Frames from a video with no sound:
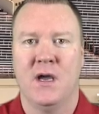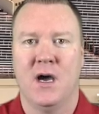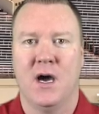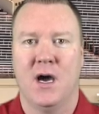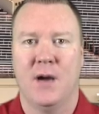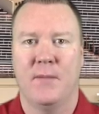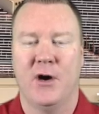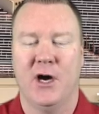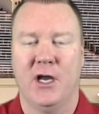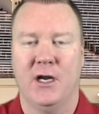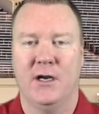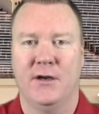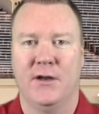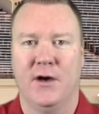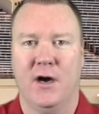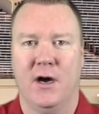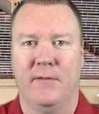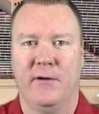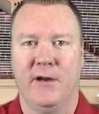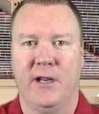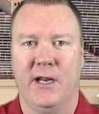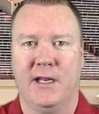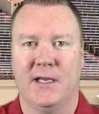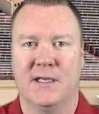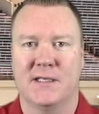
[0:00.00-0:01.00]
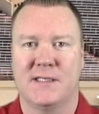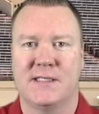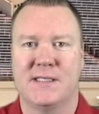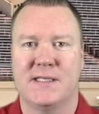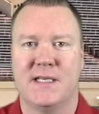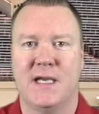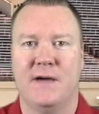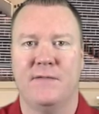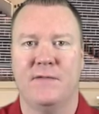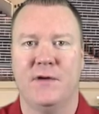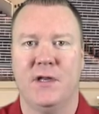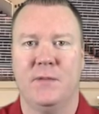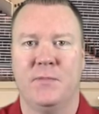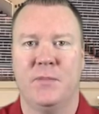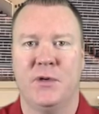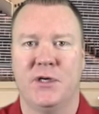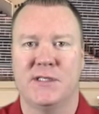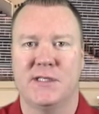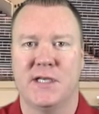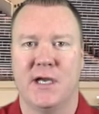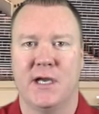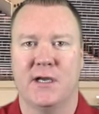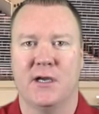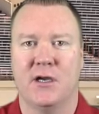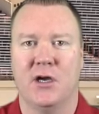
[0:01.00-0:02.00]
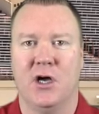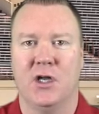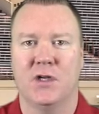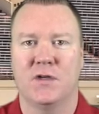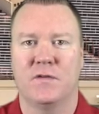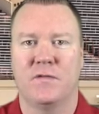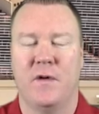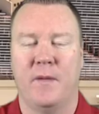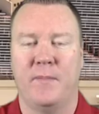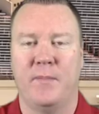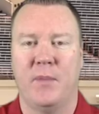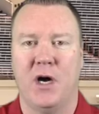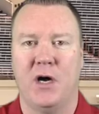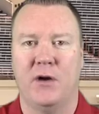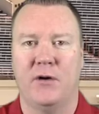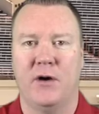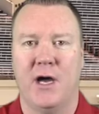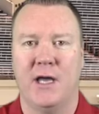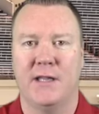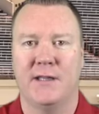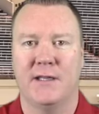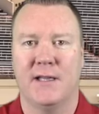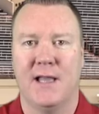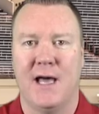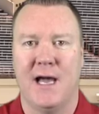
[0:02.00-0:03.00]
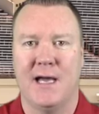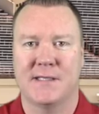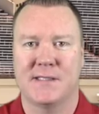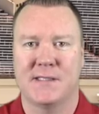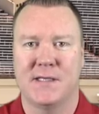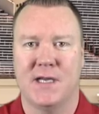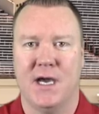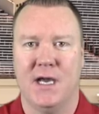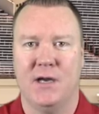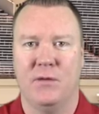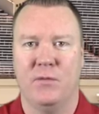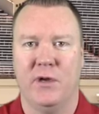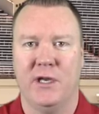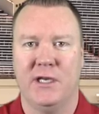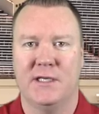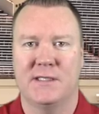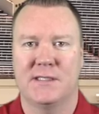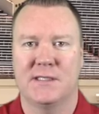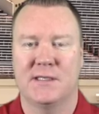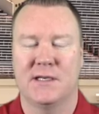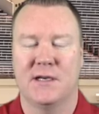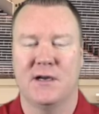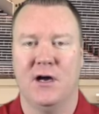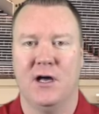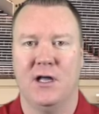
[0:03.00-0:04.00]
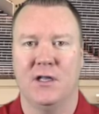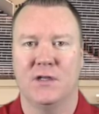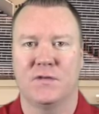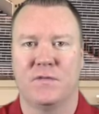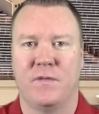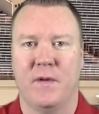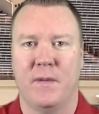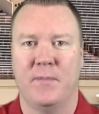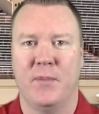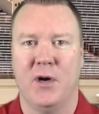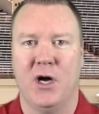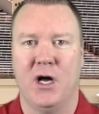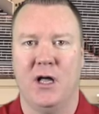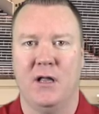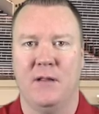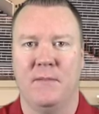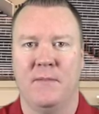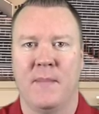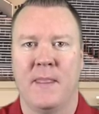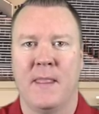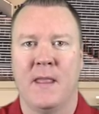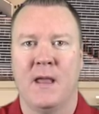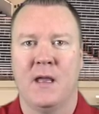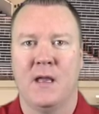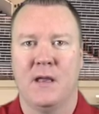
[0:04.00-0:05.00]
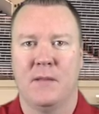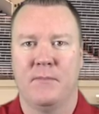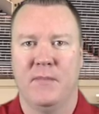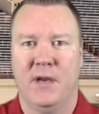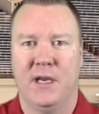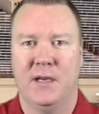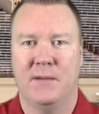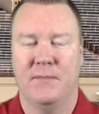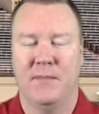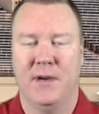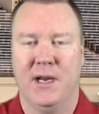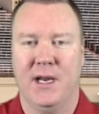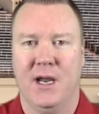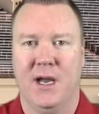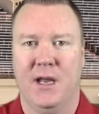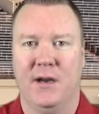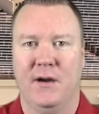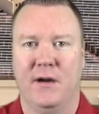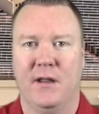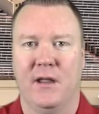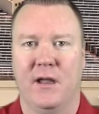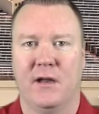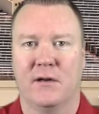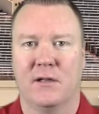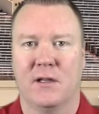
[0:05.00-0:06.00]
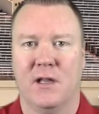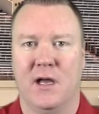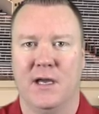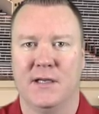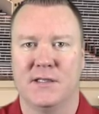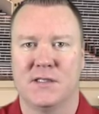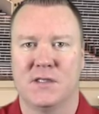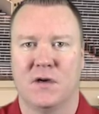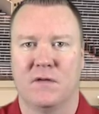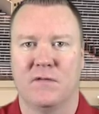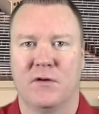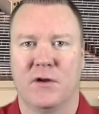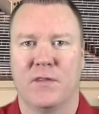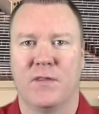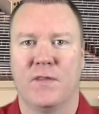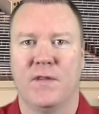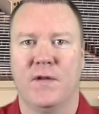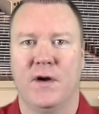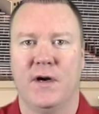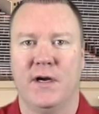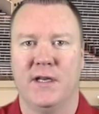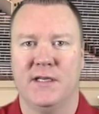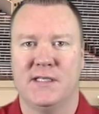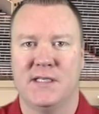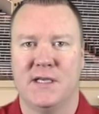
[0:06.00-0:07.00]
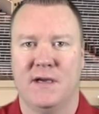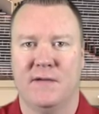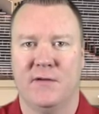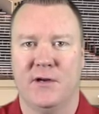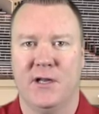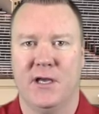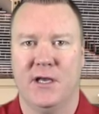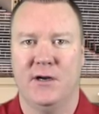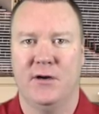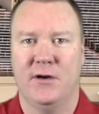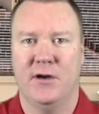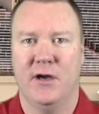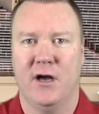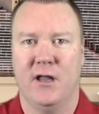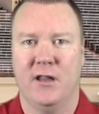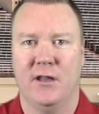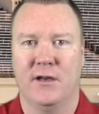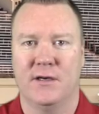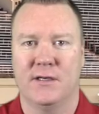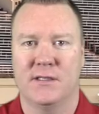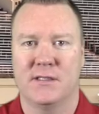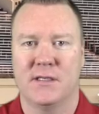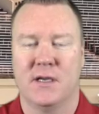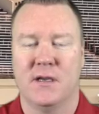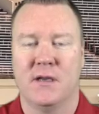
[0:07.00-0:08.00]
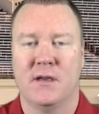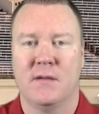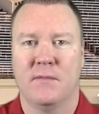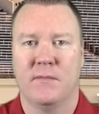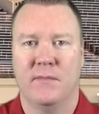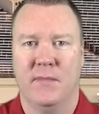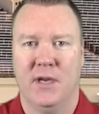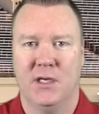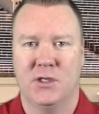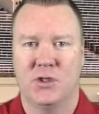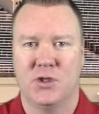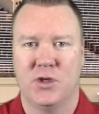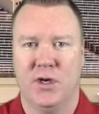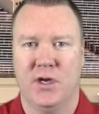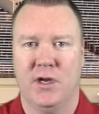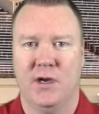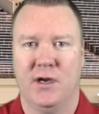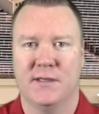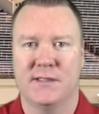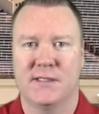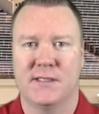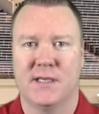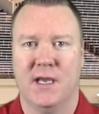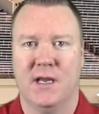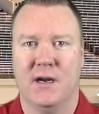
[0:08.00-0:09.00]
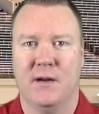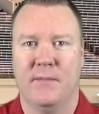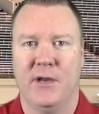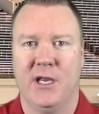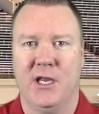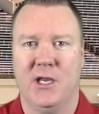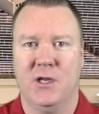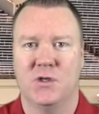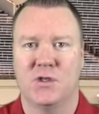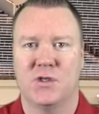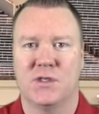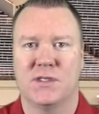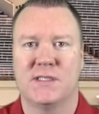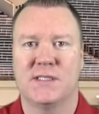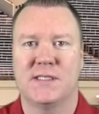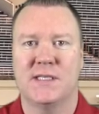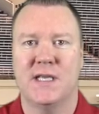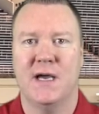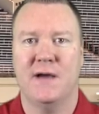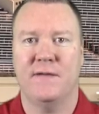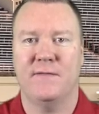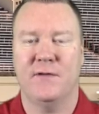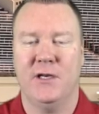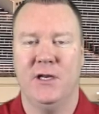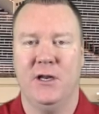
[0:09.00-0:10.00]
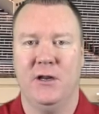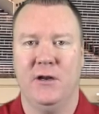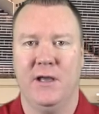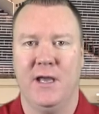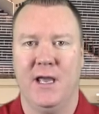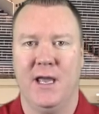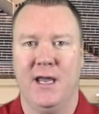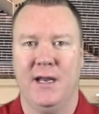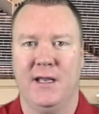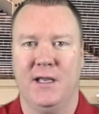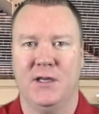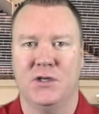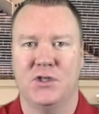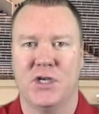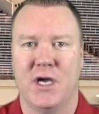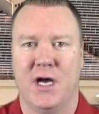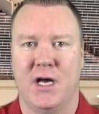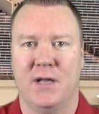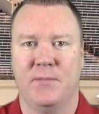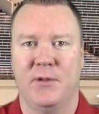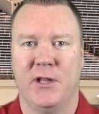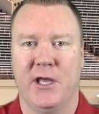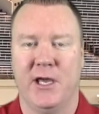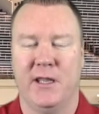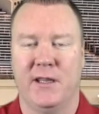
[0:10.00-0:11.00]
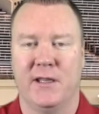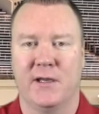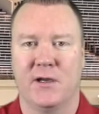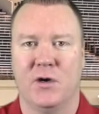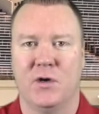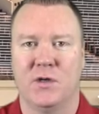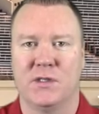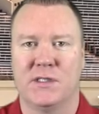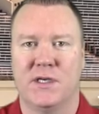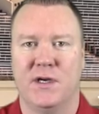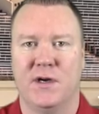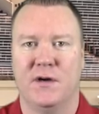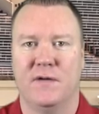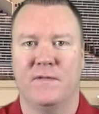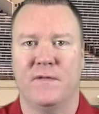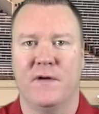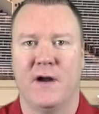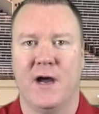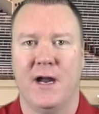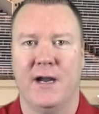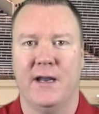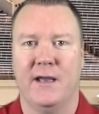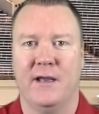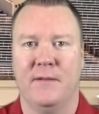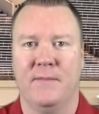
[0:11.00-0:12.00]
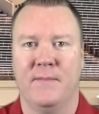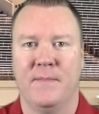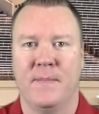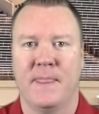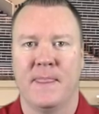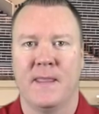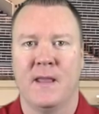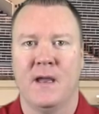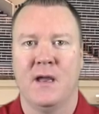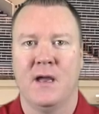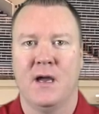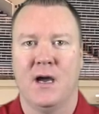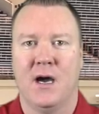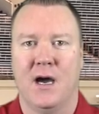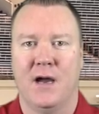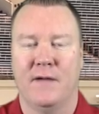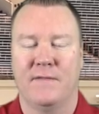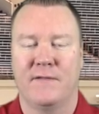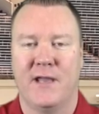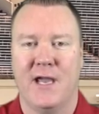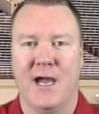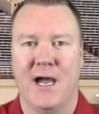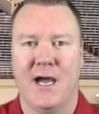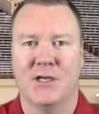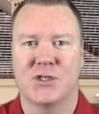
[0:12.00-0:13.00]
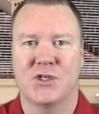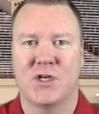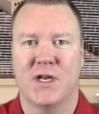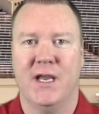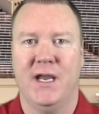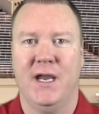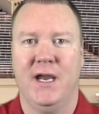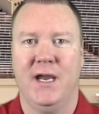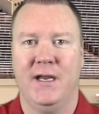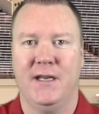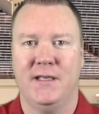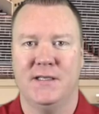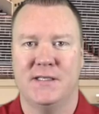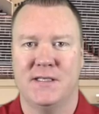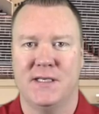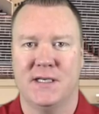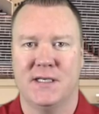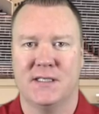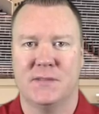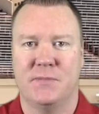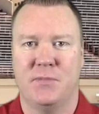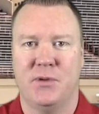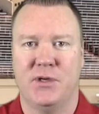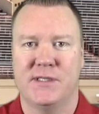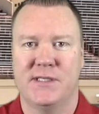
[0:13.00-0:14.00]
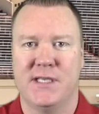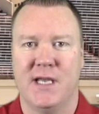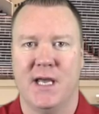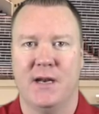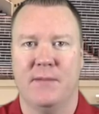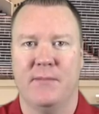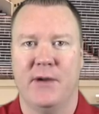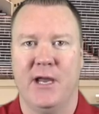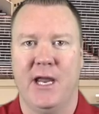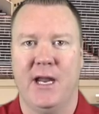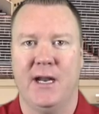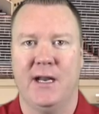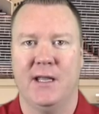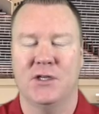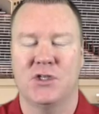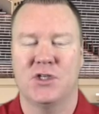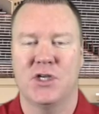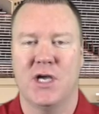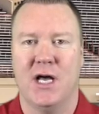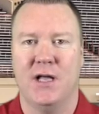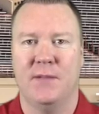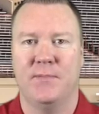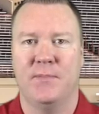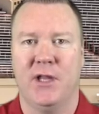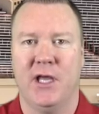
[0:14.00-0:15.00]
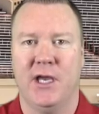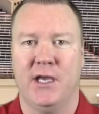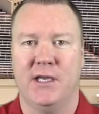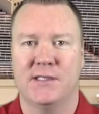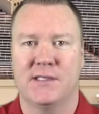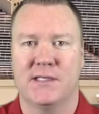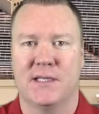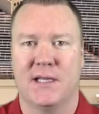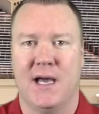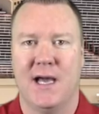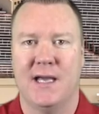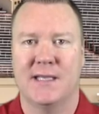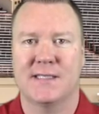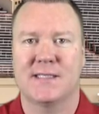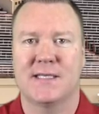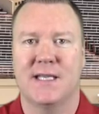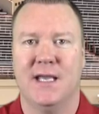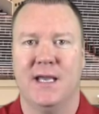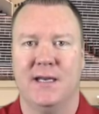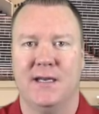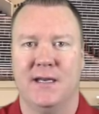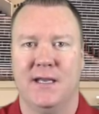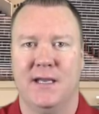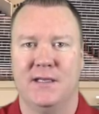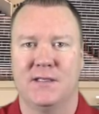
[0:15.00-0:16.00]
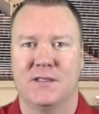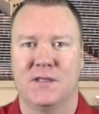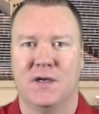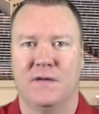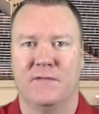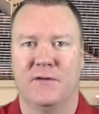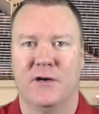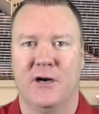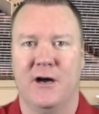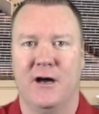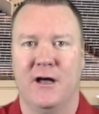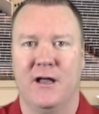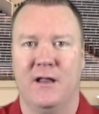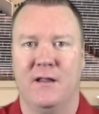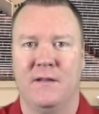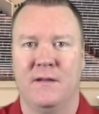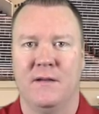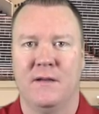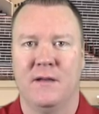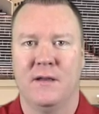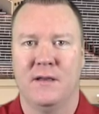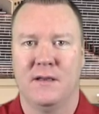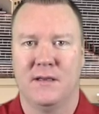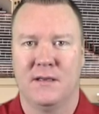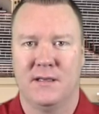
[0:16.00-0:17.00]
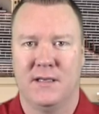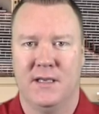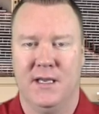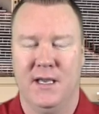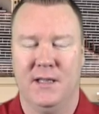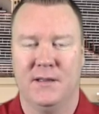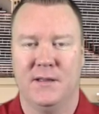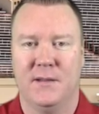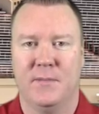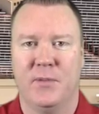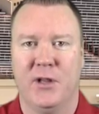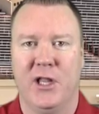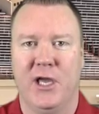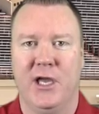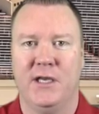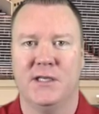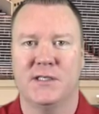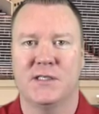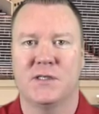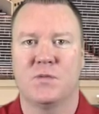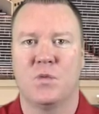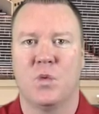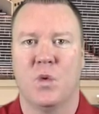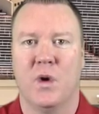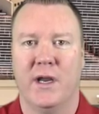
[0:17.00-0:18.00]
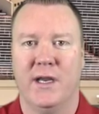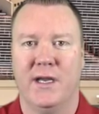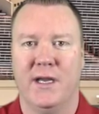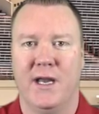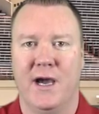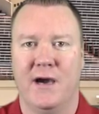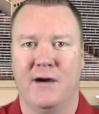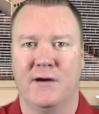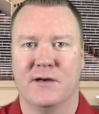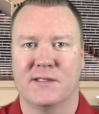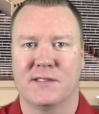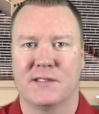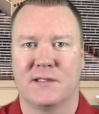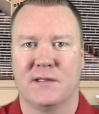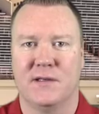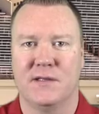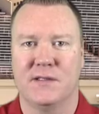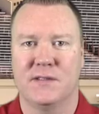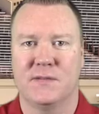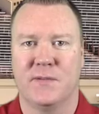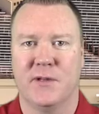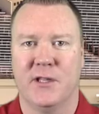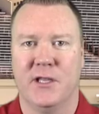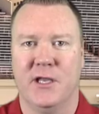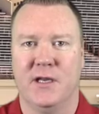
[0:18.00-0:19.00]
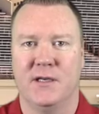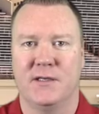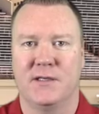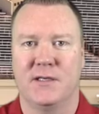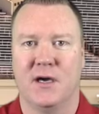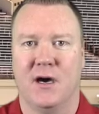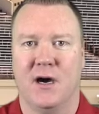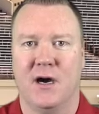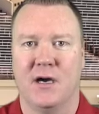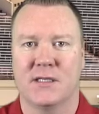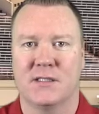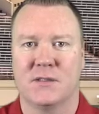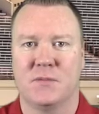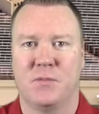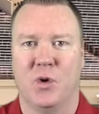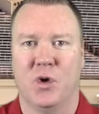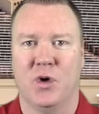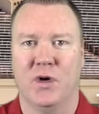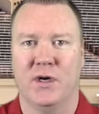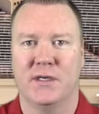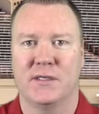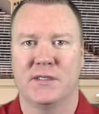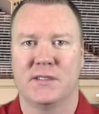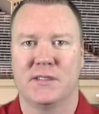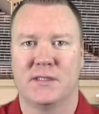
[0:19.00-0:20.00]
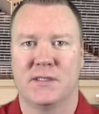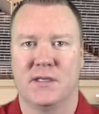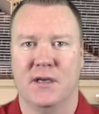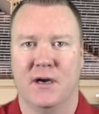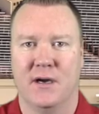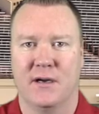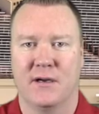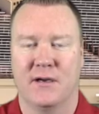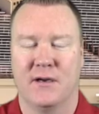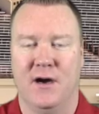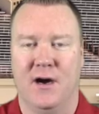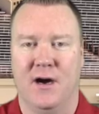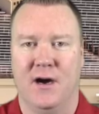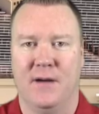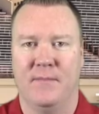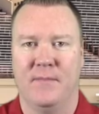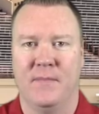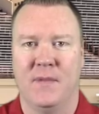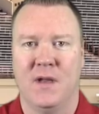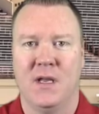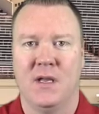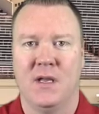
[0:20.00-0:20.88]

I'm on a dominating 70% college football run the last 9 weeks in college football, making my $100 clients over $3,700. Make sure you also get on my huge 7-unit NHL play that goes here Friday. I've cashed 86% of my NHL plays, last 10 days overall. Get the plays right now exclusively at DocSports.com.